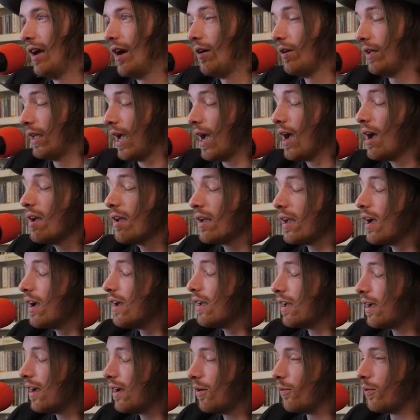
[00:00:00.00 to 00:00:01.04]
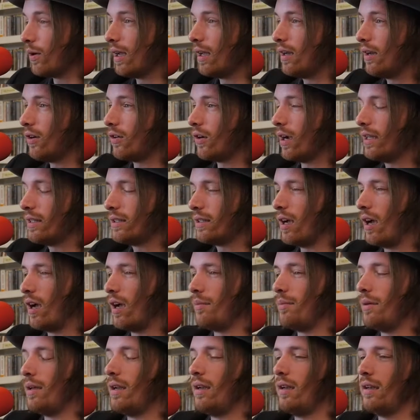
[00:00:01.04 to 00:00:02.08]
Yeah. We had a great
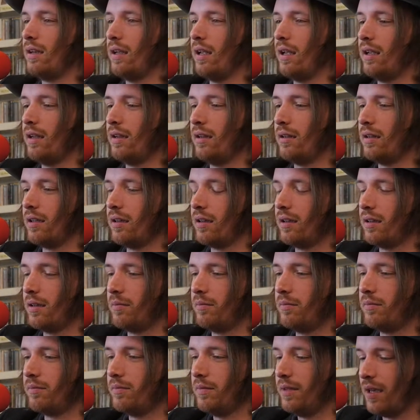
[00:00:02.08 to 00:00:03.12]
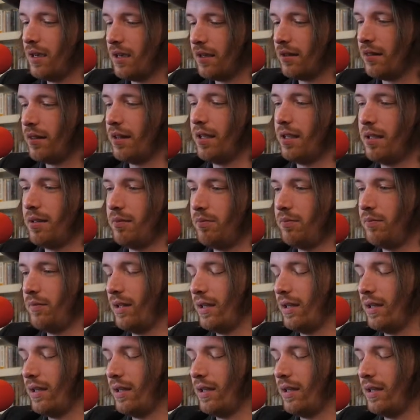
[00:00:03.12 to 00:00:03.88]
time, and yeah, they